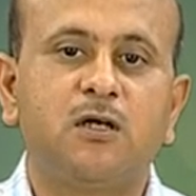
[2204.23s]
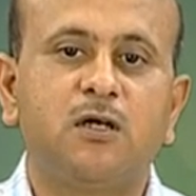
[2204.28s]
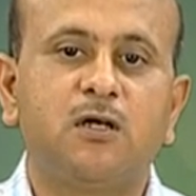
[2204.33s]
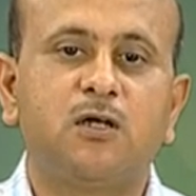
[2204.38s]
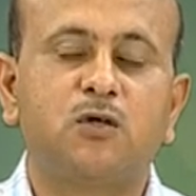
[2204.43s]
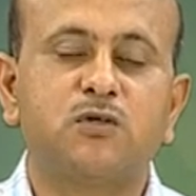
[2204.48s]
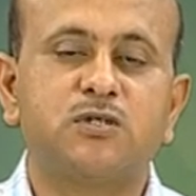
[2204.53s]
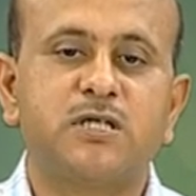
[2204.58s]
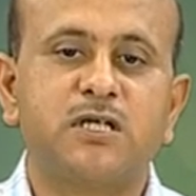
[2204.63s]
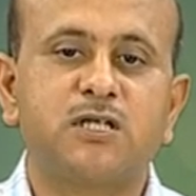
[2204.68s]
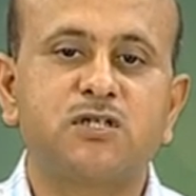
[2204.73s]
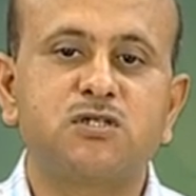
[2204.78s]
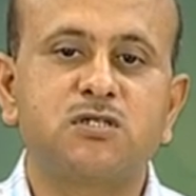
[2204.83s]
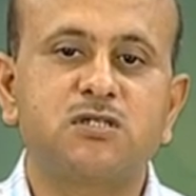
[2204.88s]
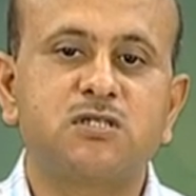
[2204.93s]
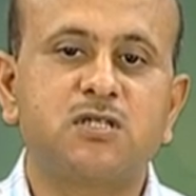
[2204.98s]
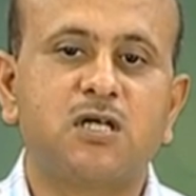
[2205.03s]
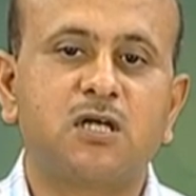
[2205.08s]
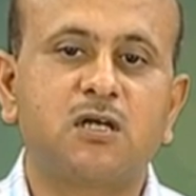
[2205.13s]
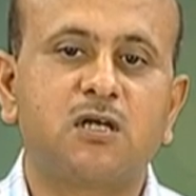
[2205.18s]
Now,
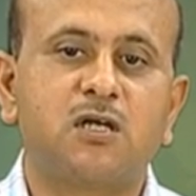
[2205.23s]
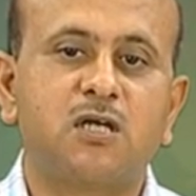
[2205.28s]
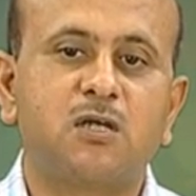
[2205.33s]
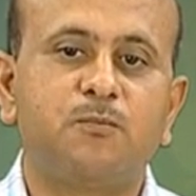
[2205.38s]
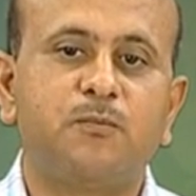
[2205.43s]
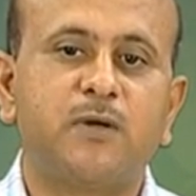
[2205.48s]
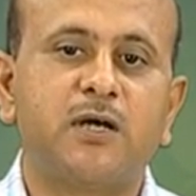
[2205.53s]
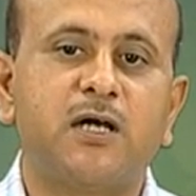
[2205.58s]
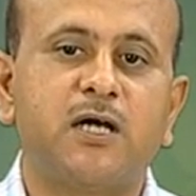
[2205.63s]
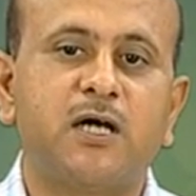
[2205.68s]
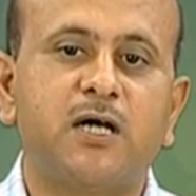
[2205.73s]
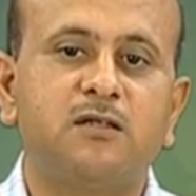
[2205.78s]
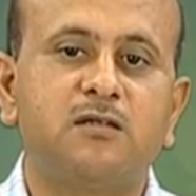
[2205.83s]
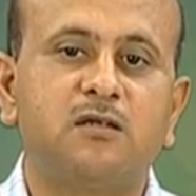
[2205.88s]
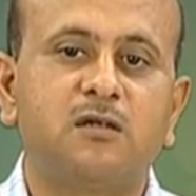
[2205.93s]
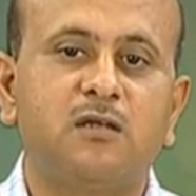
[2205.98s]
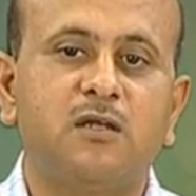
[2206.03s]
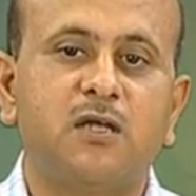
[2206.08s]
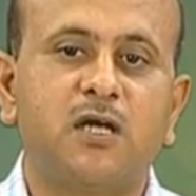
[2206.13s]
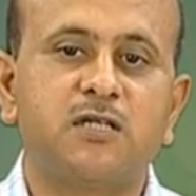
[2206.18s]
sections are cut by either
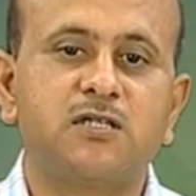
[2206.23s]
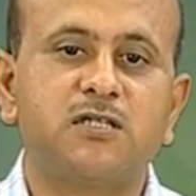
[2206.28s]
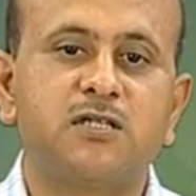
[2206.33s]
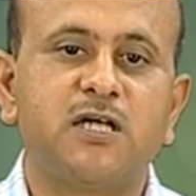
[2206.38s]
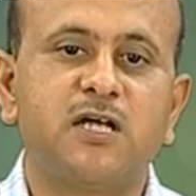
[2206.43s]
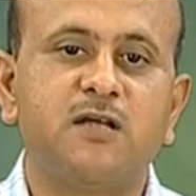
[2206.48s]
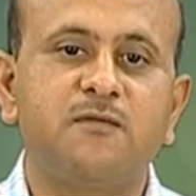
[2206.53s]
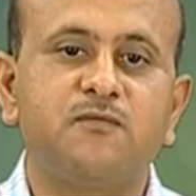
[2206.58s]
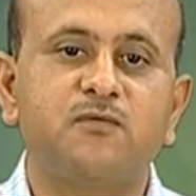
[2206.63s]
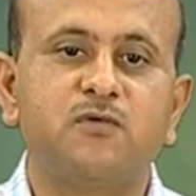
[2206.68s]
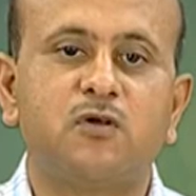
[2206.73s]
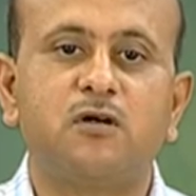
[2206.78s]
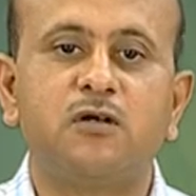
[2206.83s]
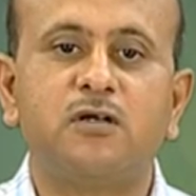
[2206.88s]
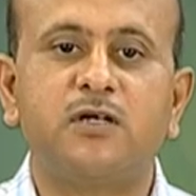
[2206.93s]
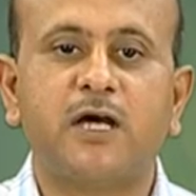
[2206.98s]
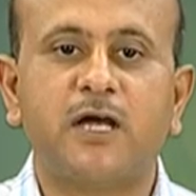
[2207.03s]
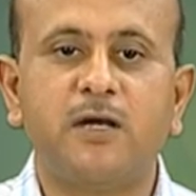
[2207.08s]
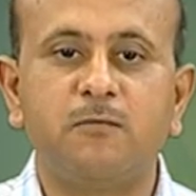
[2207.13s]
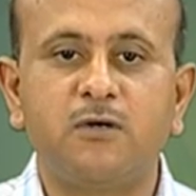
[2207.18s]
glass knives or
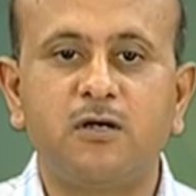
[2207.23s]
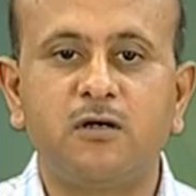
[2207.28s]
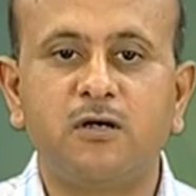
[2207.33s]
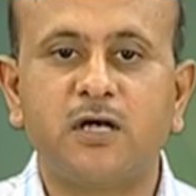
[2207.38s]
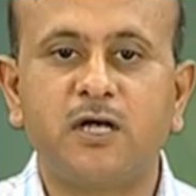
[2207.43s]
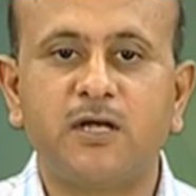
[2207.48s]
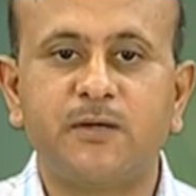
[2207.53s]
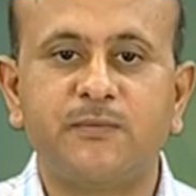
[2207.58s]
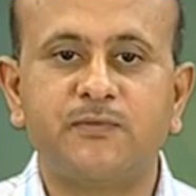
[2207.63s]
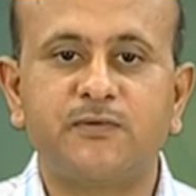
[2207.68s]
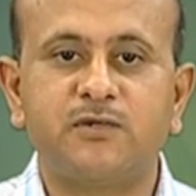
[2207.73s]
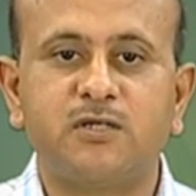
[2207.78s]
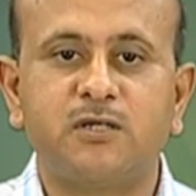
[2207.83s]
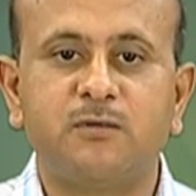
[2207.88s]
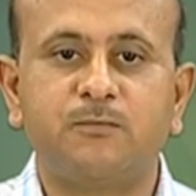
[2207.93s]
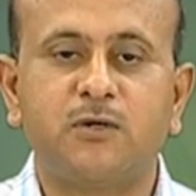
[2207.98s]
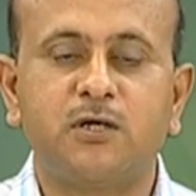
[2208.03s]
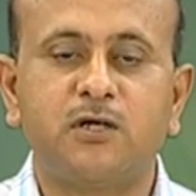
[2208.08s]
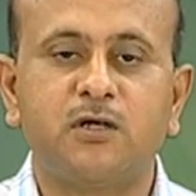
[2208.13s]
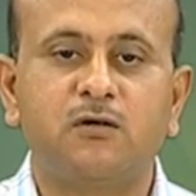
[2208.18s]
diamond knives in
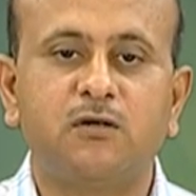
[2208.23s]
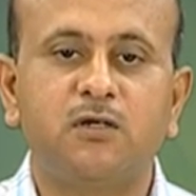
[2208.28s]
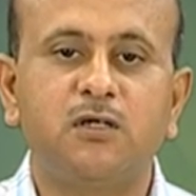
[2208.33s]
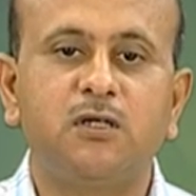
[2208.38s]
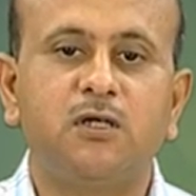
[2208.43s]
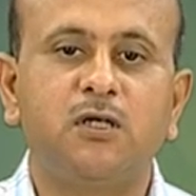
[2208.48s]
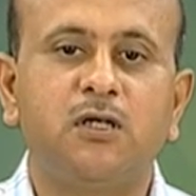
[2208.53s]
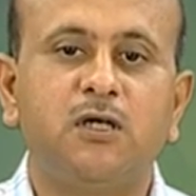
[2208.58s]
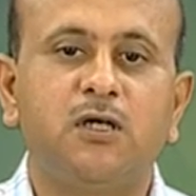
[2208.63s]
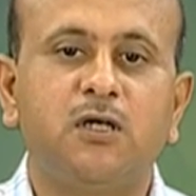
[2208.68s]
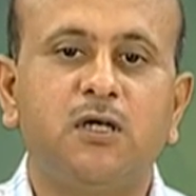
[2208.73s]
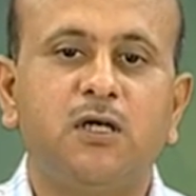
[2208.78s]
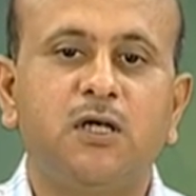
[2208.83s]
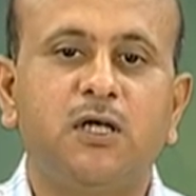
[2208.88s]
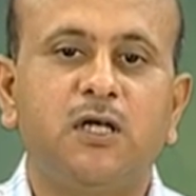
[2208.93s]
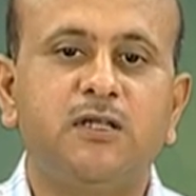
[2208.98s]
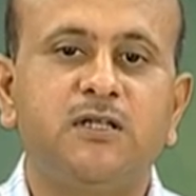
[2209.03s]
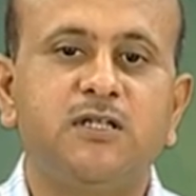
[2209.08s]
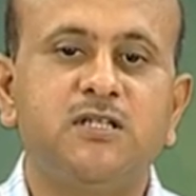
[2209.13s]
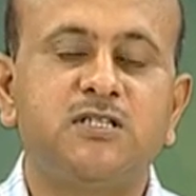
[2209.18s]
particular
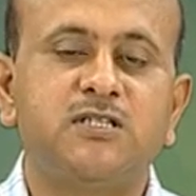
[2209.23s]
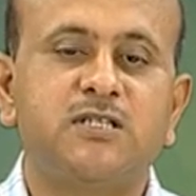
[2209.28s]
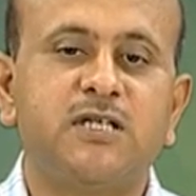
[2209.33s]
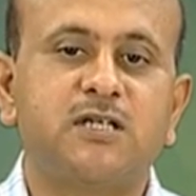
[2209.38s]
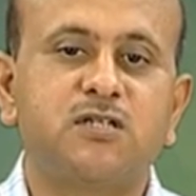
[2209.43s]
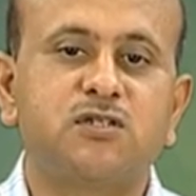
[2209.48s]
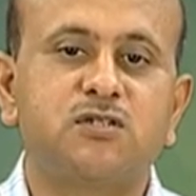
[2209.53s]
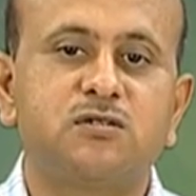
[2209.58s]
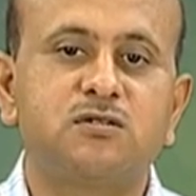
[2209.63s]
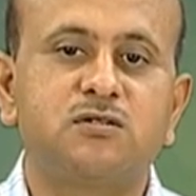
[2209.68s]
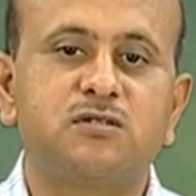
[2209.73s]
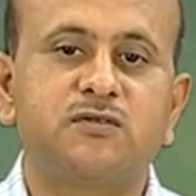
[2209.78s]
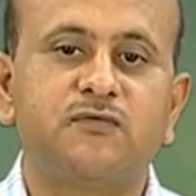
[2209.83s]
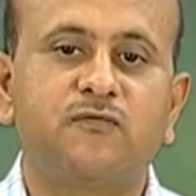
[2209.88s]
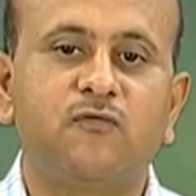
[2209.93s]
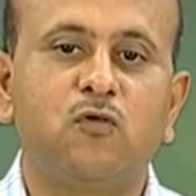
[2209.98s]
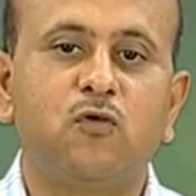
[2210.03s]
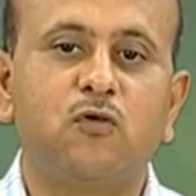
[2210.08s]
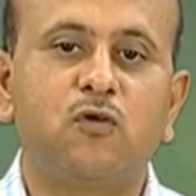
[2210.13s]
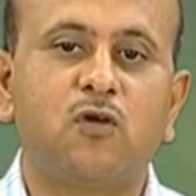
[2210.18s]
and these sections
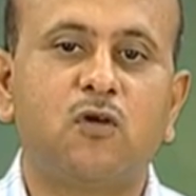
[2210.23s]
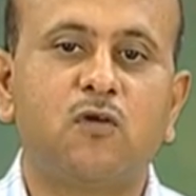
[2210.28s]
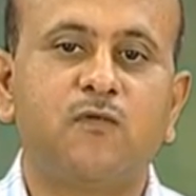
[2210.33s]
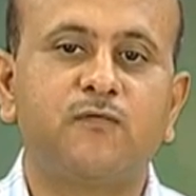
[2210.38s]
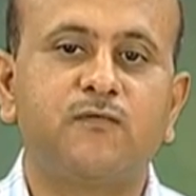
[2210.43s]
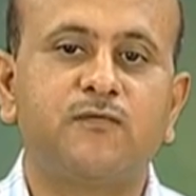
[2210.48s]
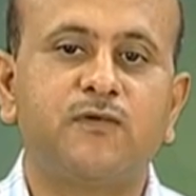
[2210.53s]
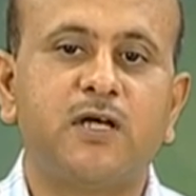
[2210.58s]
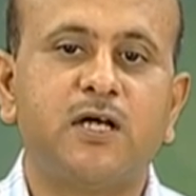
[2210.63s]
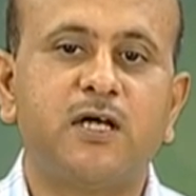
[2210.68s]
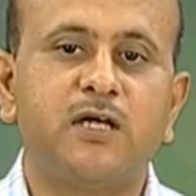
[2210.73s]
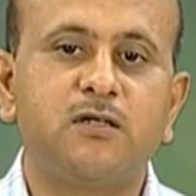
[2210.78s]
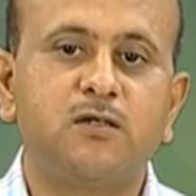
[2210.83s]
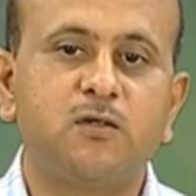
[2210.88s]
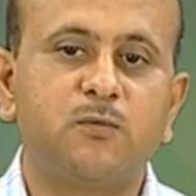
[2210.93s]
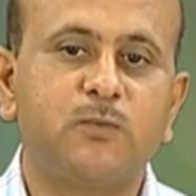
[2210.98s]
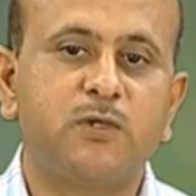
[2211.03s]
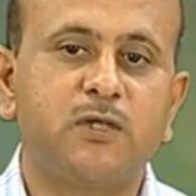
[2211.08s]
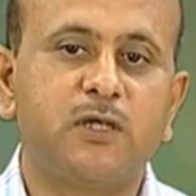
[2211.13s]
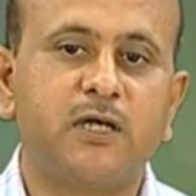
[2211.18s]
float off the edge
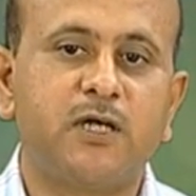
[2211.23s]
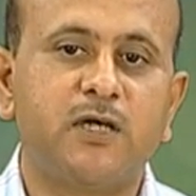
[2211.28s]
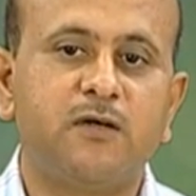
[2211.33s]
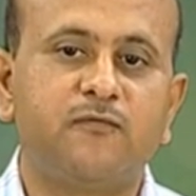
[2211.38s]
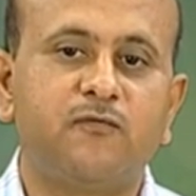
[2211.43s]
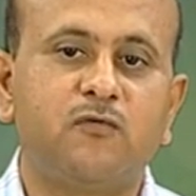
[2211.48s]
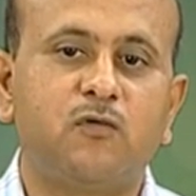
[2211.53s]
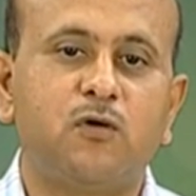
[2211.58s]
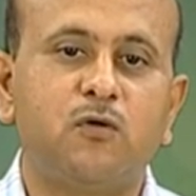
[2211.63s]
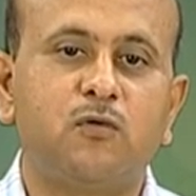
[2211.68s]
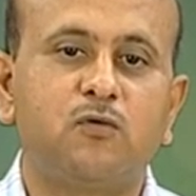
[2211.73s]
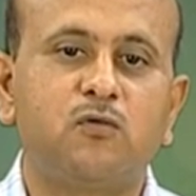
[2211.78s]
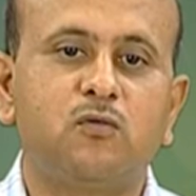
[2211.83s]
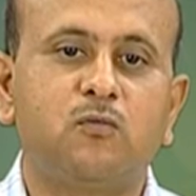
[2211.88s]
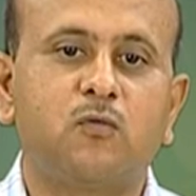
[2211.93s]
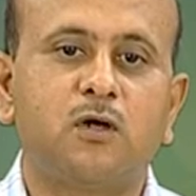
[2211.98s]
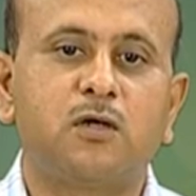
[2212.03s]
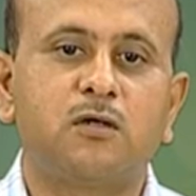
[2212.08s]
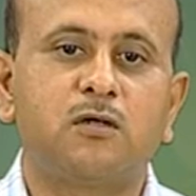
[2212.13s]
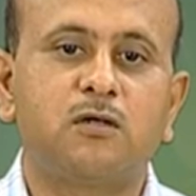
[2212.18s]
of the knife onto the
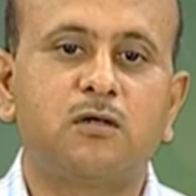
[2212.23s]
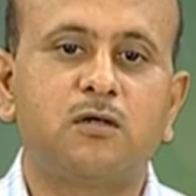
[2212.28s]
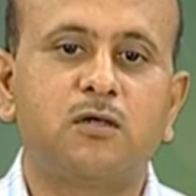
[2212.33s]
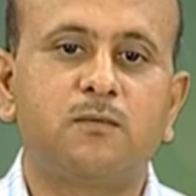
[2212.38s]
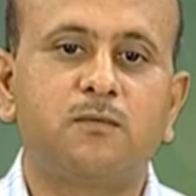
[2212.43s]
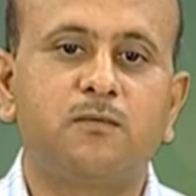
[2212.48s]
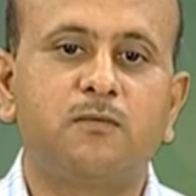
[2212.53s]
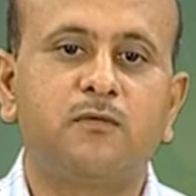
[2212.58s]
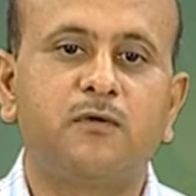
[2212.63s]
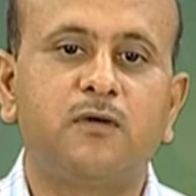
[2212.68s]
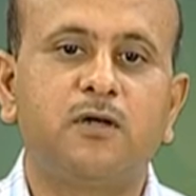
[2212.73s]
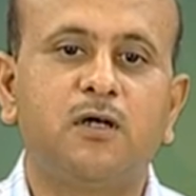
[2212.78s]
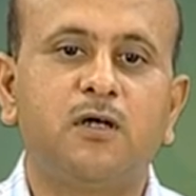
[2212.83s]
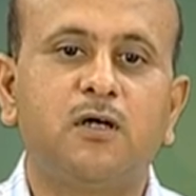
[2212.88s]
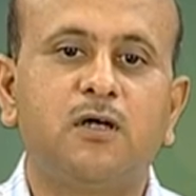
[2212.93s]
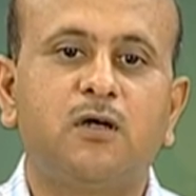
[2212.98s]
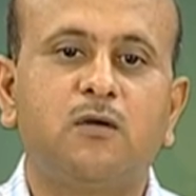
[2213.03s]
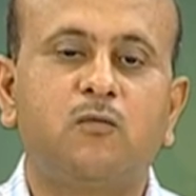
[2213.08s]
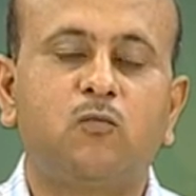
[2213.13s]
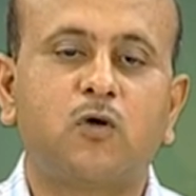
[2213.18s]
water trough,
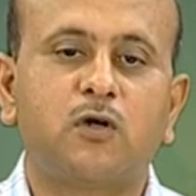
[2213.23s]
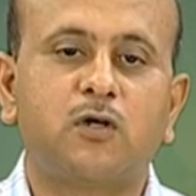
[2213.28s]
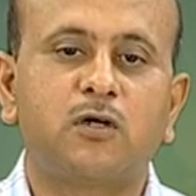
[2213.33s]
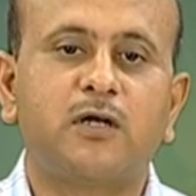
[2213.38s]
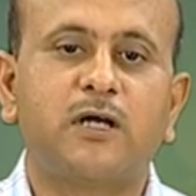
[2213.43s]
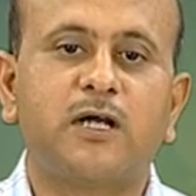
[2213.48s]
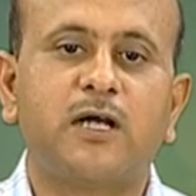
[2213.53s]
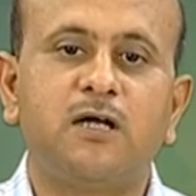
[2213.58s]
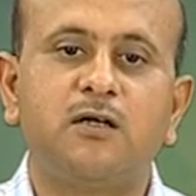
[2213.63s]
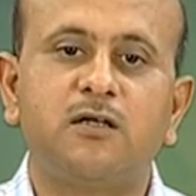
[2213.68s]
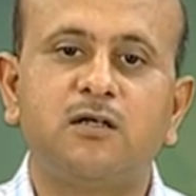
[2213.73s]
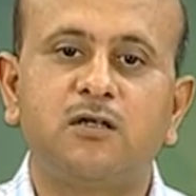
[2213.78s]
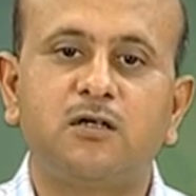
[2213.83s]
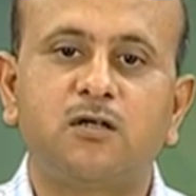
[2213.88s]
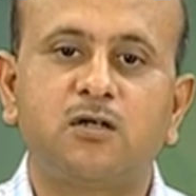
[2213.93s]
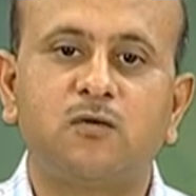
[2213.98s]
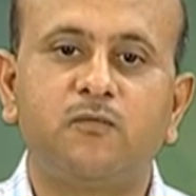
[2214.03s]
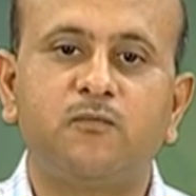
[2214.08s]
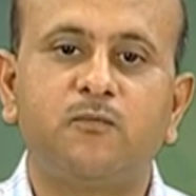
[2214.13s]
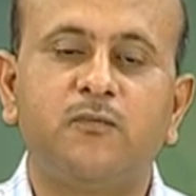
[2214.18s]
water held in a
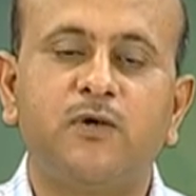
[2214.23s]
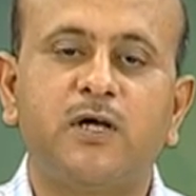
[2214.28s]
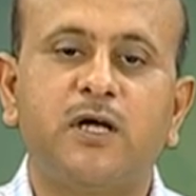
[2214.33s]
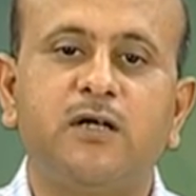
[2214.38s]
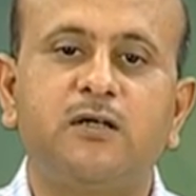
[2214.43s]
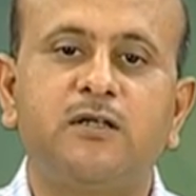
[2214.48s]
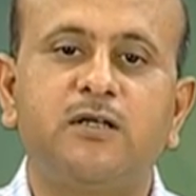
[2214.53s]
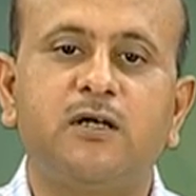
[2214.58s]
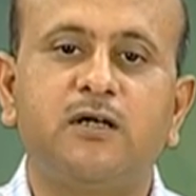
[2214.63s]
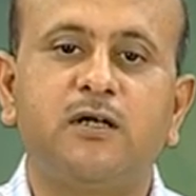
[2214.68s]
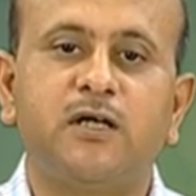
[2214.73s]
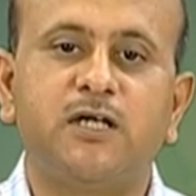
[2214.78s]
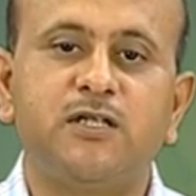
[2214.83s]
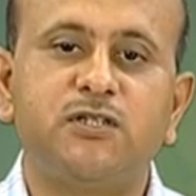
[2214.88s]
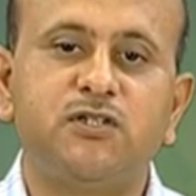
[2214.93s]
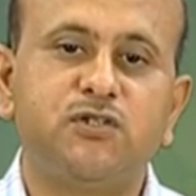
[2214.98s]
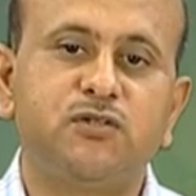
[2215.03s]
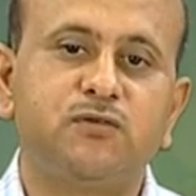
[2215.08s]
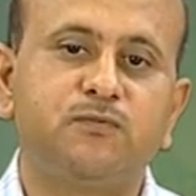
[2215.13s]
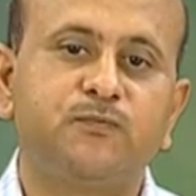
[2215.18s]
trough behind the
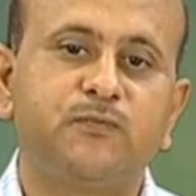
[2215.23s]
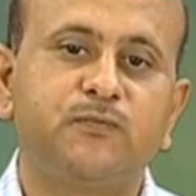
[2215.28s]
edge.